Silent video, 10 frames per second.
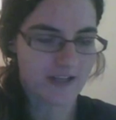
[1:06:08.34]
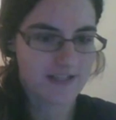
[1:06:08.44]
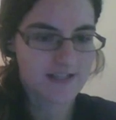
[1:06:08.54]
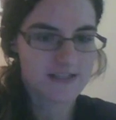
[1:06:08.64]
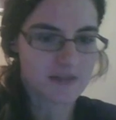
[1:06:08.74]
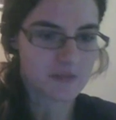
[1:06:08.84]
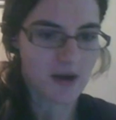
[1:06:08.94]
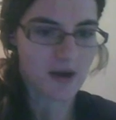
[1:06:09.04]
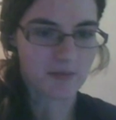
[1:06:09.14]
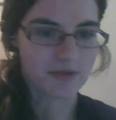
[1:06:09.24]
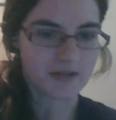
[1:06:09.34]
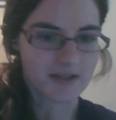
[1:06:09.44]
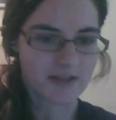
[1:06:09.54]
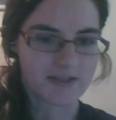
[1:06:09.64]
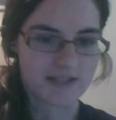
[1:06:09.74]
is the probability
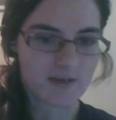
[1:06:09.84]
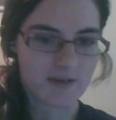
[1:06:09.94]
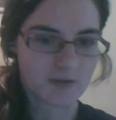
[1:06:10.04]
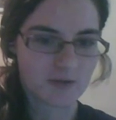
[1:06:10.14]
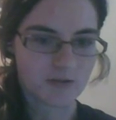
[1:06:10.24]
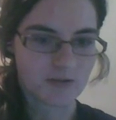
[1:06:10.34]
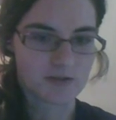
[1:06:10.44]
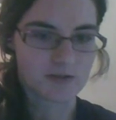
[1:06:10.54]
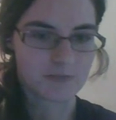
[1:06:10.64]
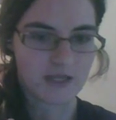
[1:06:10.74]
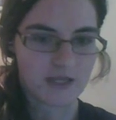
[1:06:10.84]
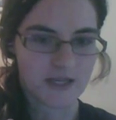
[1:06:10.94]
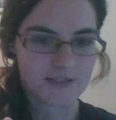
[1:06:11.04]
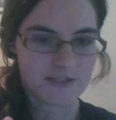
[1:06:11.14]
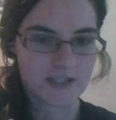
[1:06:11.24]
that the sample
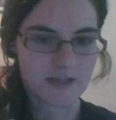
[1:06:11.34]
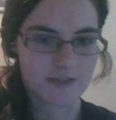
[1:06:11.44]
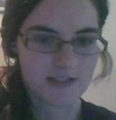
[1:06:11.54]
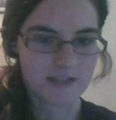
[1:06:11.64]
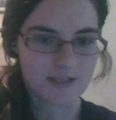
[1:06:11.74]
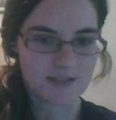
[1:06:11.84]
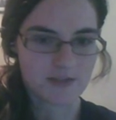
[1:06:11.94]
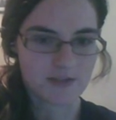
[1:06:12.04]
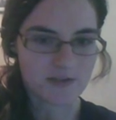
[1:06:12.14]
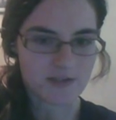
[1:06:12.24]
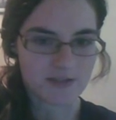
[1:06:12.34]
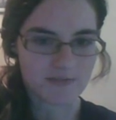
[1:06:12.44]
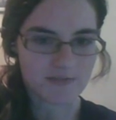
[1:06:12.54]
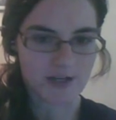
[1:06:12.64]
mean GMAT scores for